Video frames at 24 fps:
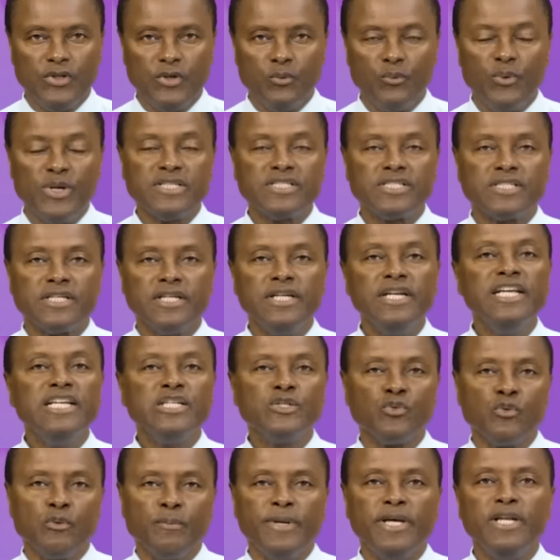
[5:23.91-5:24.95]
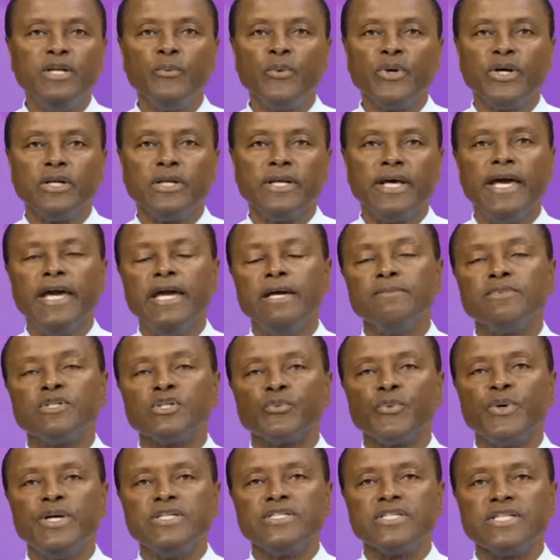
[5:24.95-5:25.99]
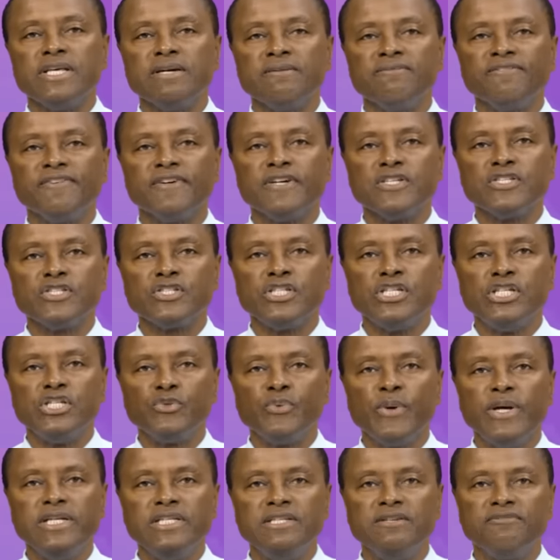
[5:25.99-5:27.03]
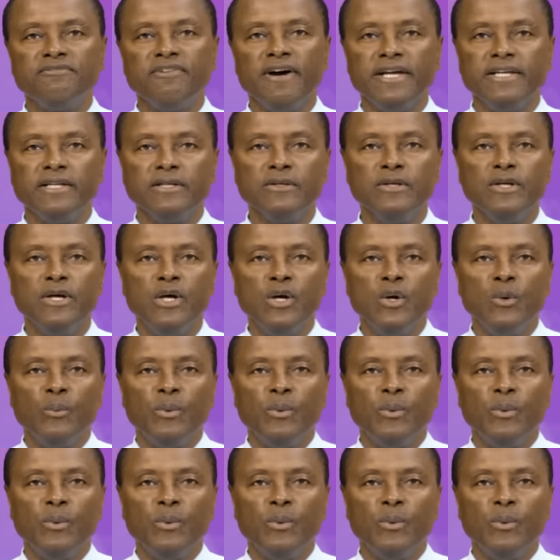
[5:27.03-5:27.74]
West Indies women will aim to reach their first T20 final